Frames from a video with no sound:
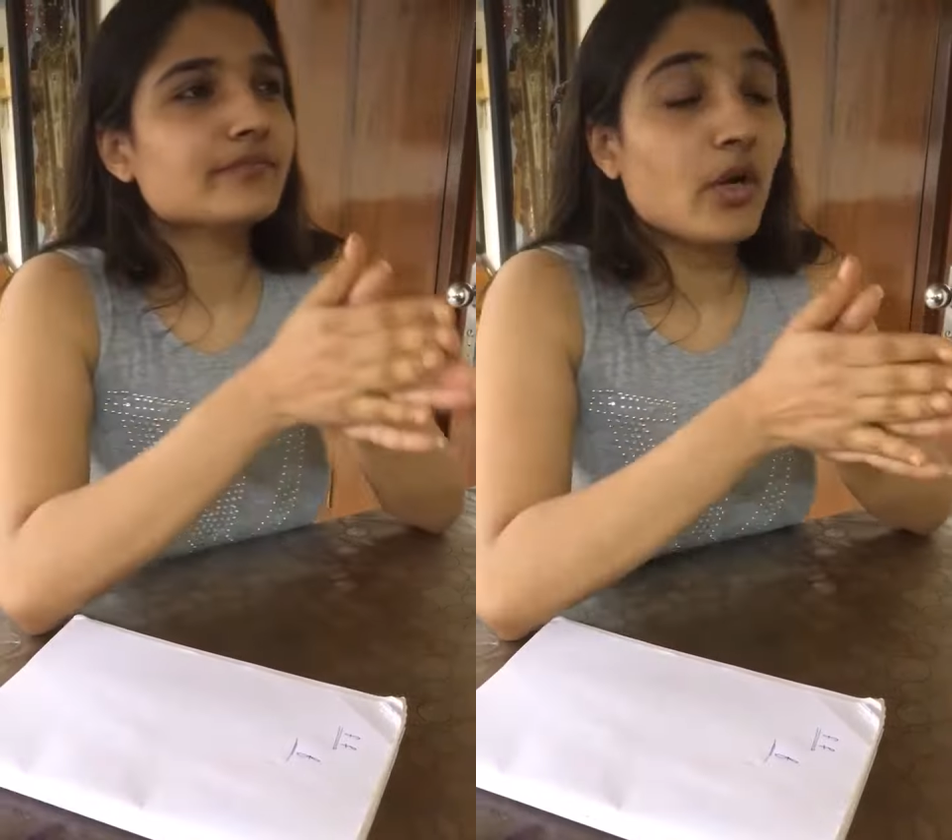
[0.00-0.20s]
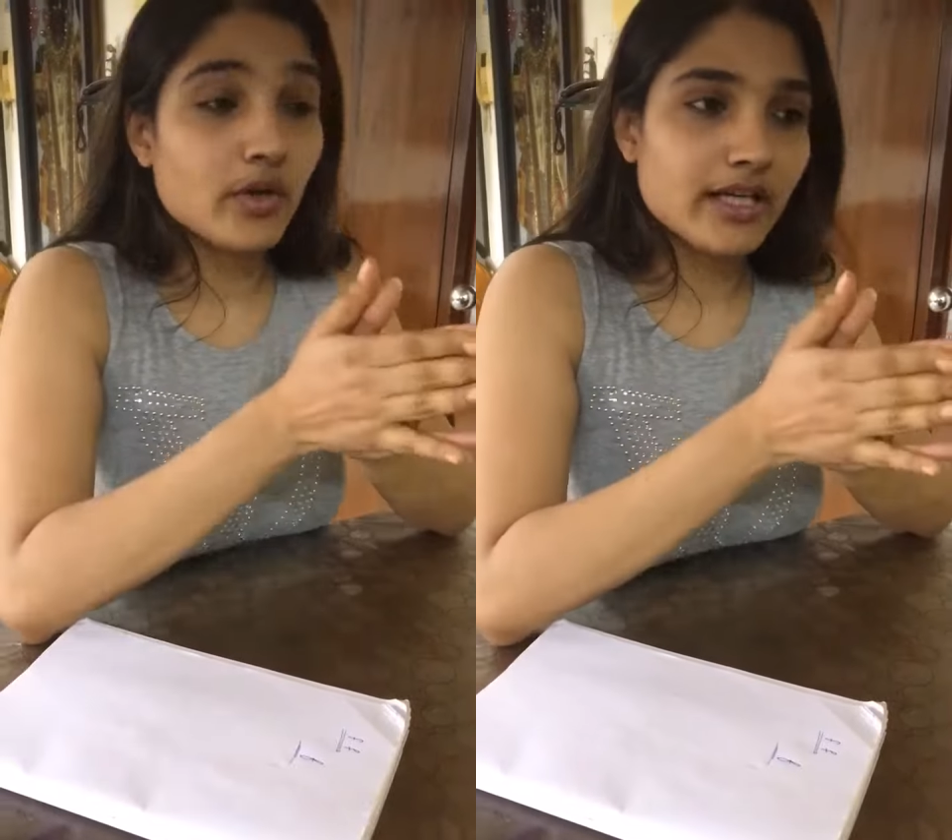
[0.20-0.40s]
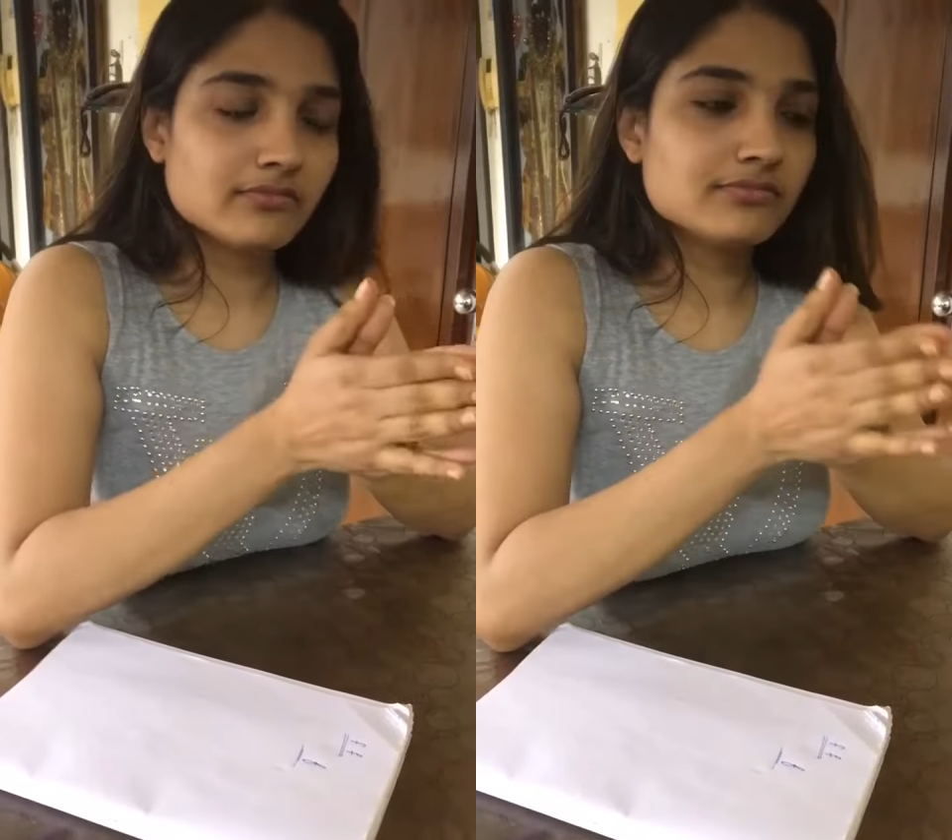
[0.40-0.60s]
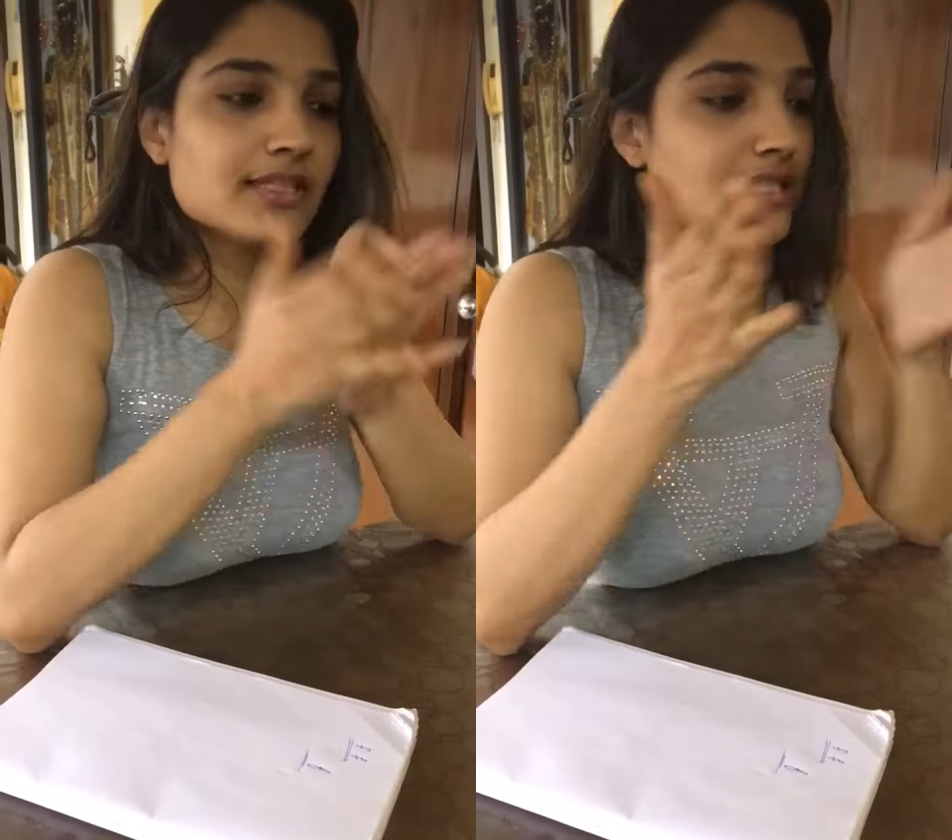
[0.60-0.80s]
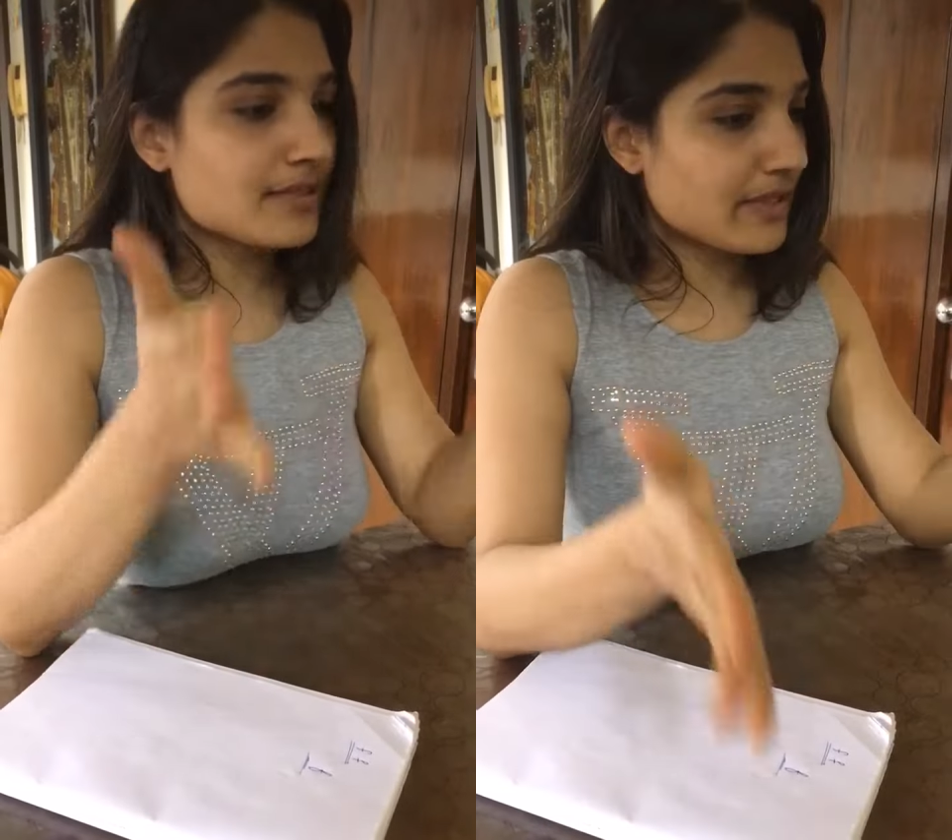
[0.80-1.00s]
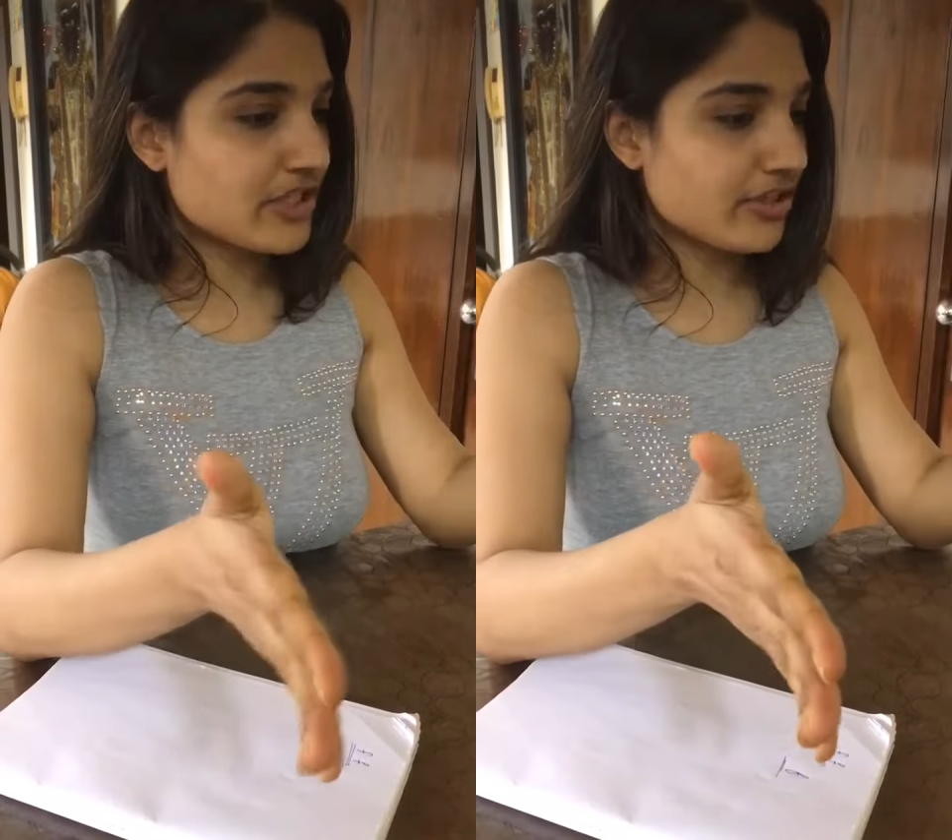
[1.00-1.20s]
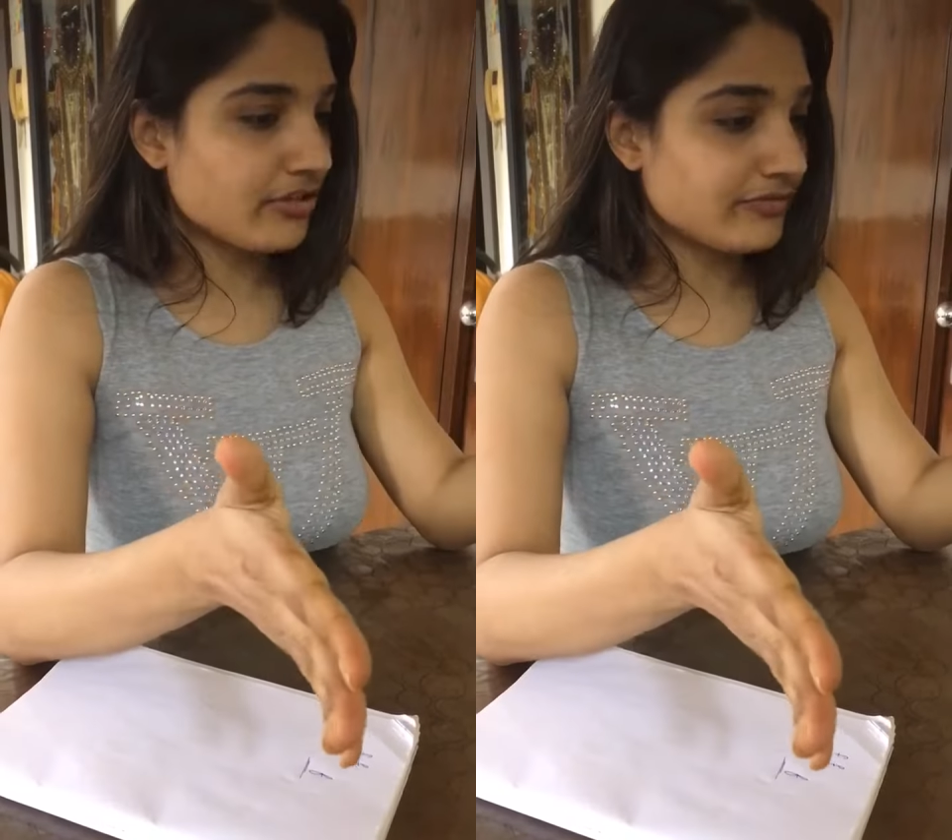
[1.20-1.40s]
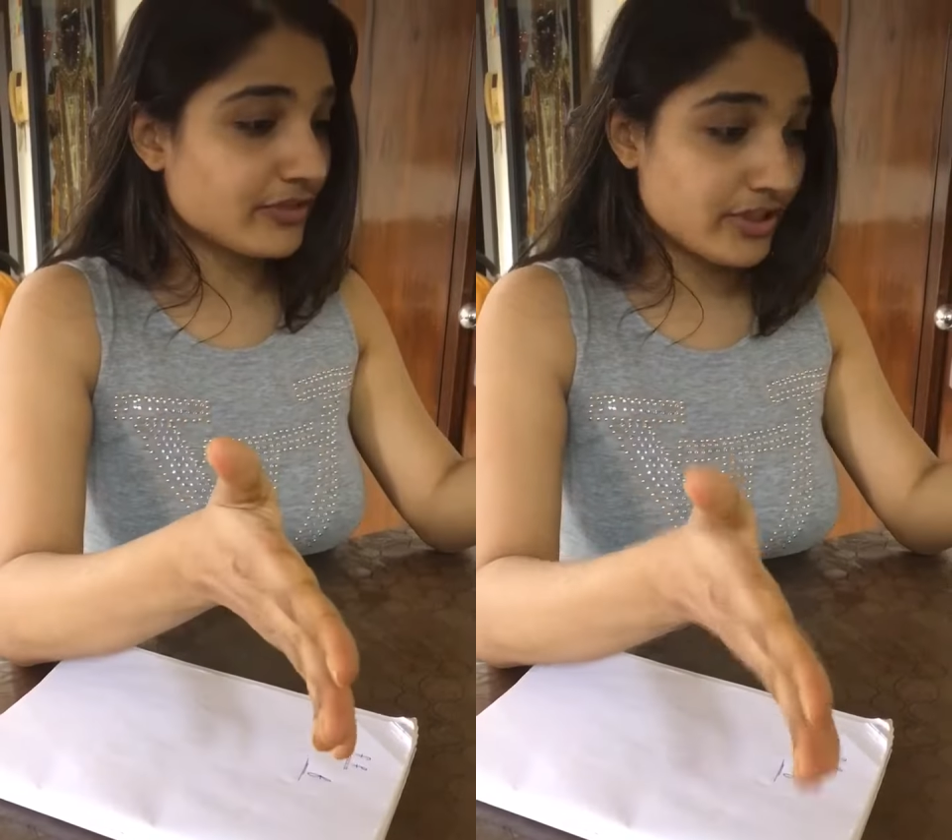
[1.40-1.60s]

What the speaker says: okay, this is my schedule for